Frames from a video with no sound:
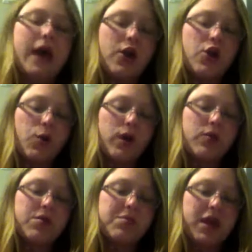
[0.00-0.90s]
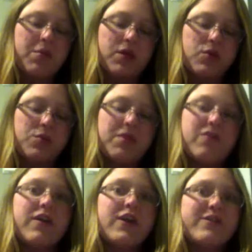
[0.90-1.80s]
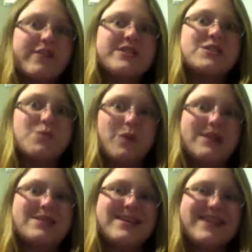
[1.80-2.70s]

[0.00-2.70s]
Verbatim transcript: I don't know what it would be, but it would be very very sweet.